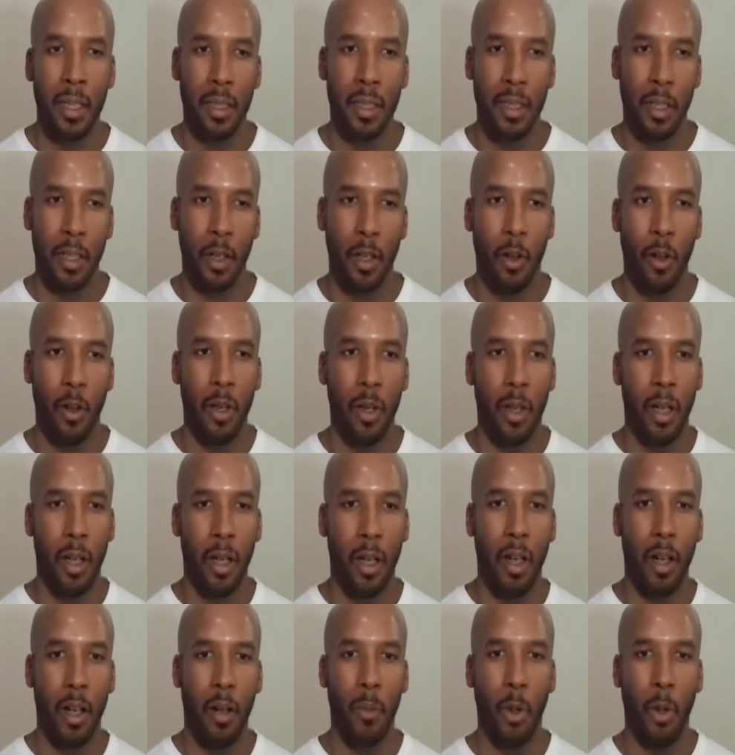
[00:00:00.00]
You know,
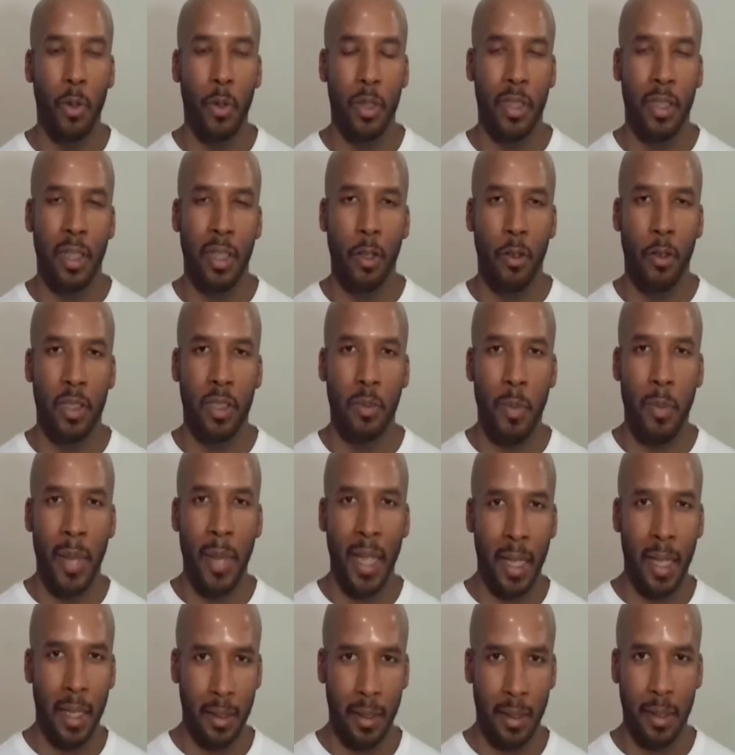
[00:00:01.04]
Ausar is
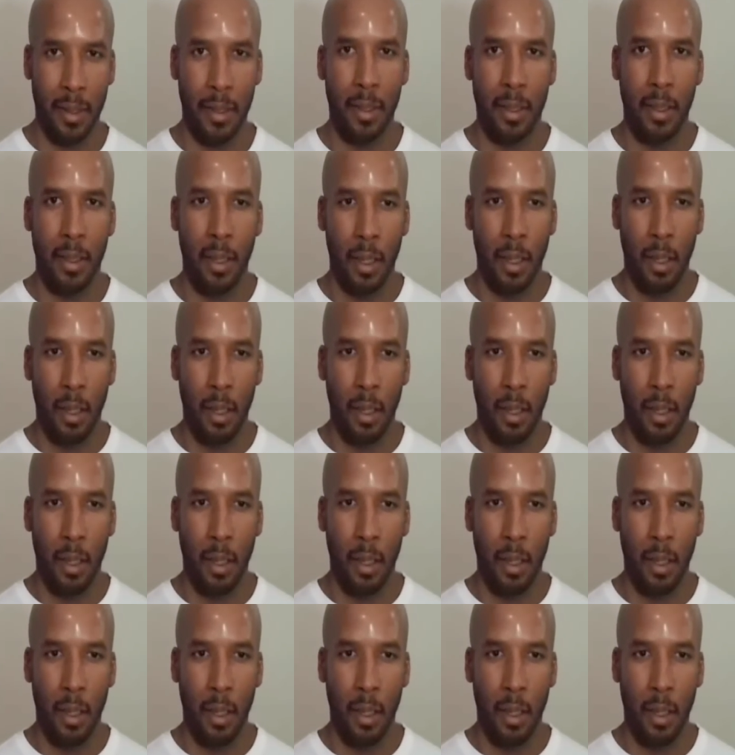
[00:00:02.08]
man's,